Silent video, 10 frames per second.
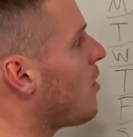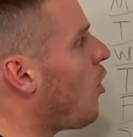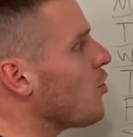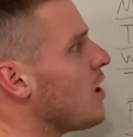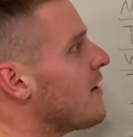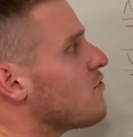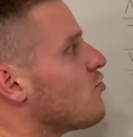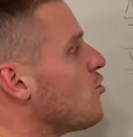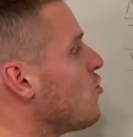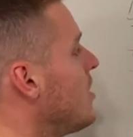But all you have to
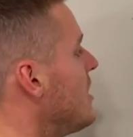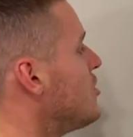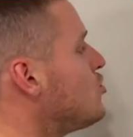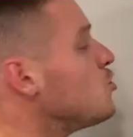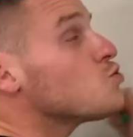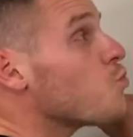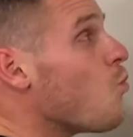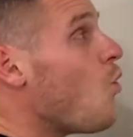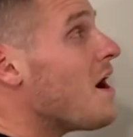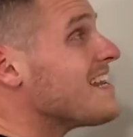do is choose
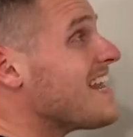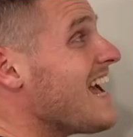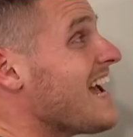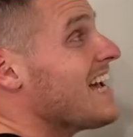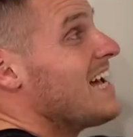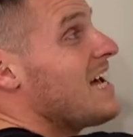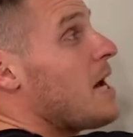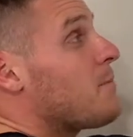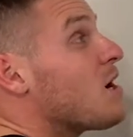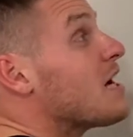one day
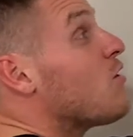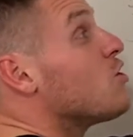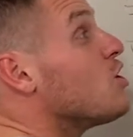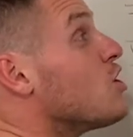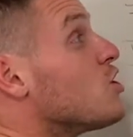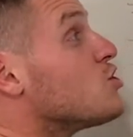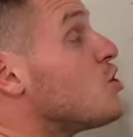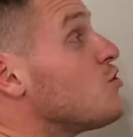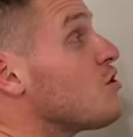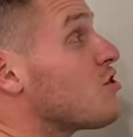and block out
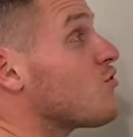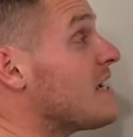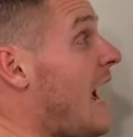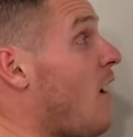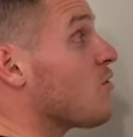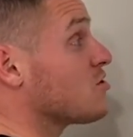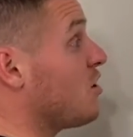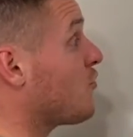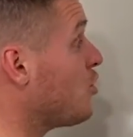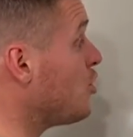2 to 3 hours
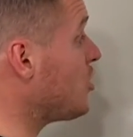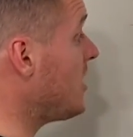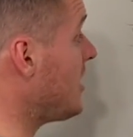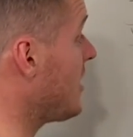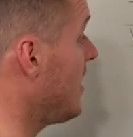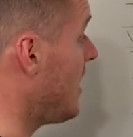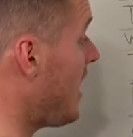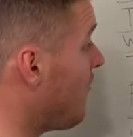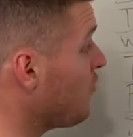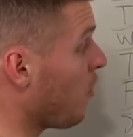of cooking
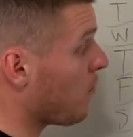of your